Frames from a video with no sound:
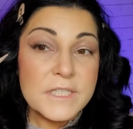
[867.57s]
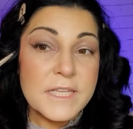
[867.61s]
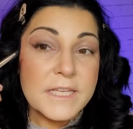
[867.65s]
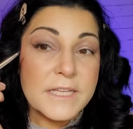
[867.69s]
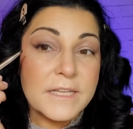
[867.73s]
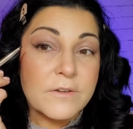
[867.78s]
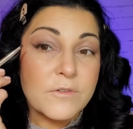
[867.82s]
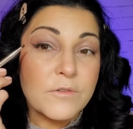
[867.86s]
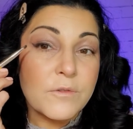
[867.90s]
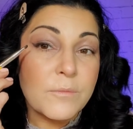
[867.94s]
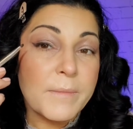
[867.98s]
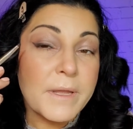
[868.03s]

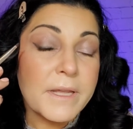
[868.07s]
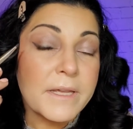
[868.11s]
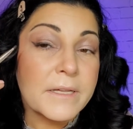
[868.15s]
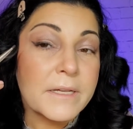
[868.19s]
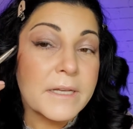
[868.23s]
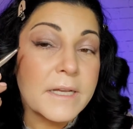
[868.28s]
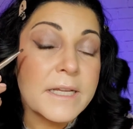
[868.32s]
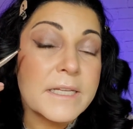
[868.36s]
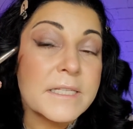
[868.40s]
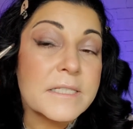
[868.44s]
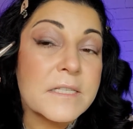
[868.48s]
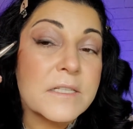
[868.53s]
think it will make it
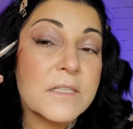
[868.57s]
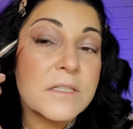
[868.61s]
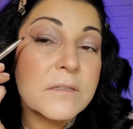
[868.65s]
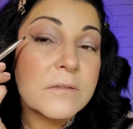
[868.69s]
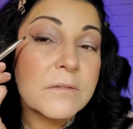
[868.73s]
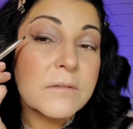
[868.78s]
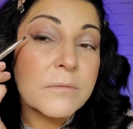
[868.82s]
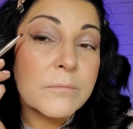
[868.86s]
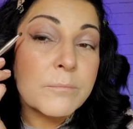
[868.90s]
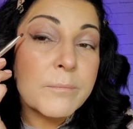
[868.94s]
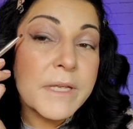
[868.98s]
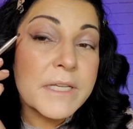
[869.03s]
nice and
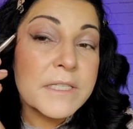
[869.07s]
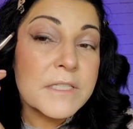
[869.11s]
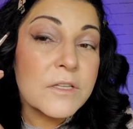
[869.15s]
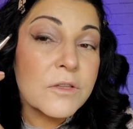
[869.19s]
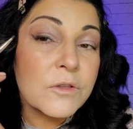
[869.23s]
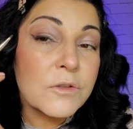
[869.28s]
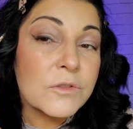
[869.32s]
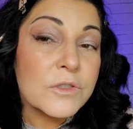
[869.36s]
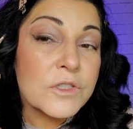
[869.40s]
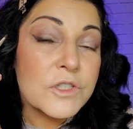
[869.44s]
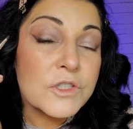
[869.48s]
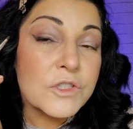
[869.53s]
makes it
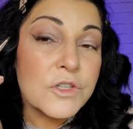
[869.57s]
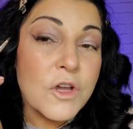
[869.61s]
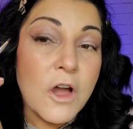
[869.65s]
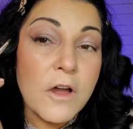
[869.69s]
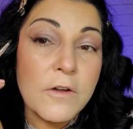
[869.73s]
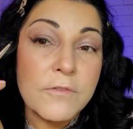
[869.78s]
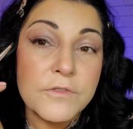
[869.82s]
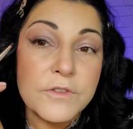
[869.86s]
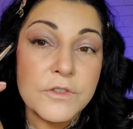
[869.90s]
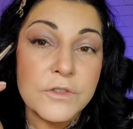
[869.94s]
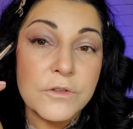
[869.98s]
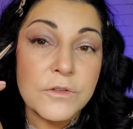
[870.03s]
look
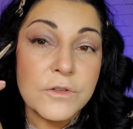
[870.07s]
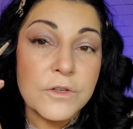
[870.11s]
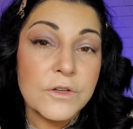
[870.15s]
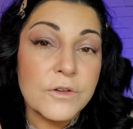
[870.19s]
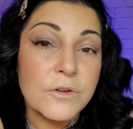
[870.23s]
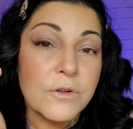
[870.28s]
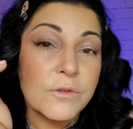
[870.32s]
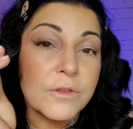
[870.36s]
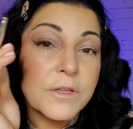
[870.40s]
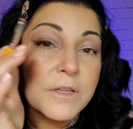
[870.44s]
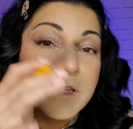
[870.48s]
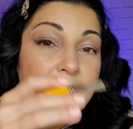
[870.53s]
softer, you
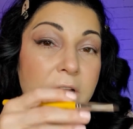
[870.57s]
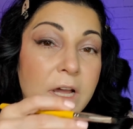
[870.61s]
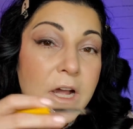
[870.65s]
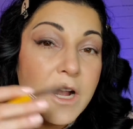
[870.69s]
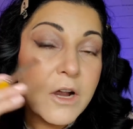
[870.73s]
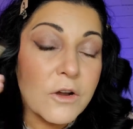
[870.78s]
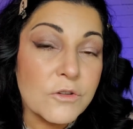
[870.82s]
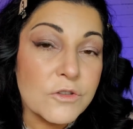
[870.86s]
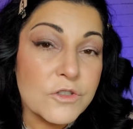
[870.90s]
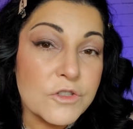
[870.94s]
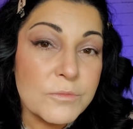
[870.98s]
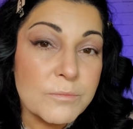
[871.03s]
know, than the
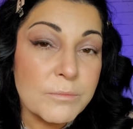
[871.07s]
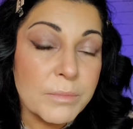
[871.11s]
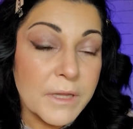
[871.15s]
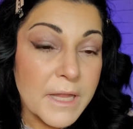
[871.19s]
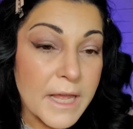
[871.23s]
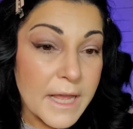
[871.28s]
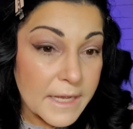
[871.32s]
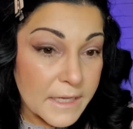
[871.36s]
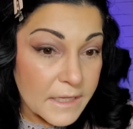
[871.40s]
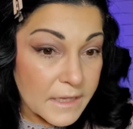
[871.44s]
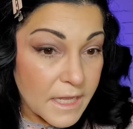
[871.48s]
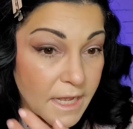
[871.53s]
harsh
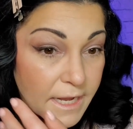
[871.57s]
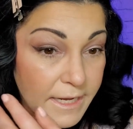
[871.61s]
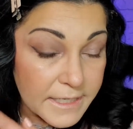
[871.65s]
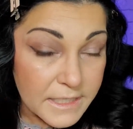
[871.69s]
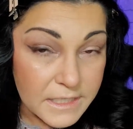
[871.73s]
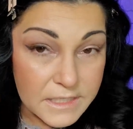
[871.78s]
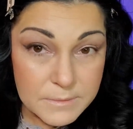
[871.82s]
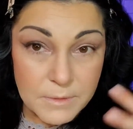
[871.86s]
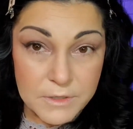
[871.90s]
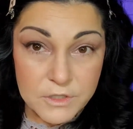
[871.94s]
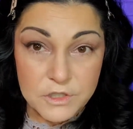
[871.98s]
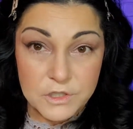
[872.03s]
black line,
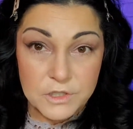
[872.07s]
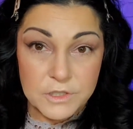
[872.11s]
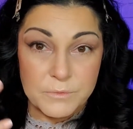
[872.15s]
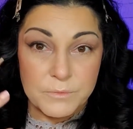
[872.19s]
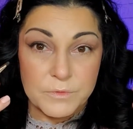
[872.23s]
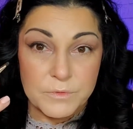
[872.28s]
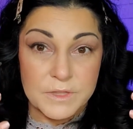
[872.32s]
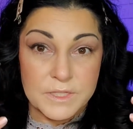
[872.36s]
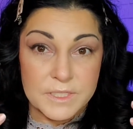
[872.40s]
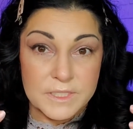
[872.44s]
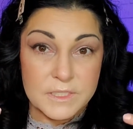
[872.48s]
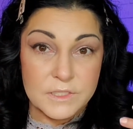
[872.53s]
especially
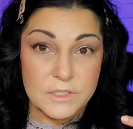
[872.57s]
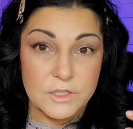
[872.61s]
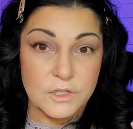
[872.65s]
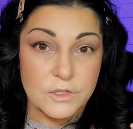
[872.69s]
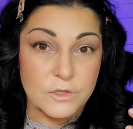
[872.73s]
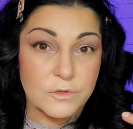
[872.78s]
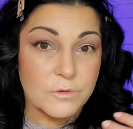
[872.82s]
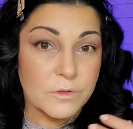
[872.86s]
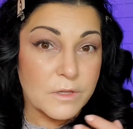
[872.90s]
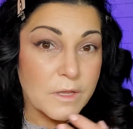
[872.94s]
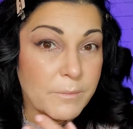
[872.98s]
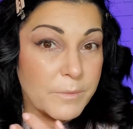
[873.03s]
with this
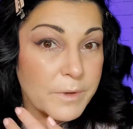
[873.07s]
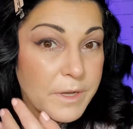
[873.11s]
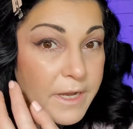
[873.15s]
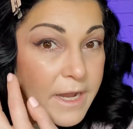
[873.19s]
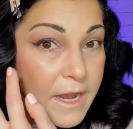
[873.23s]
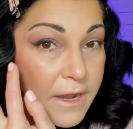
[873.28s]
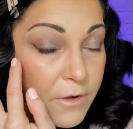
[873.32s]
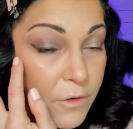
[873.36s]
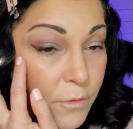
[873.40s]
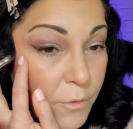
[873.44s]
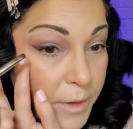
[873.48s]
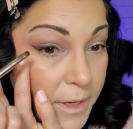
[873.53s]
look that we
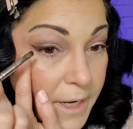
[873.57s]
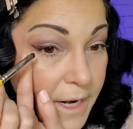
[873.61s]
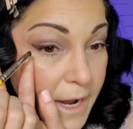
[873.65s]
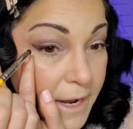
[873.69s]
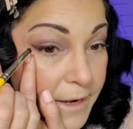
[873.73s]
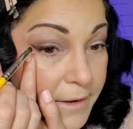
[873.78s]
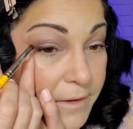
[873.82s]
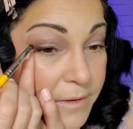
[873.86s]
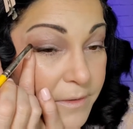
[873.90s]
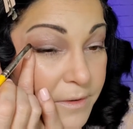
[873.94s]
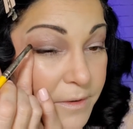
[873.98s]
got going on.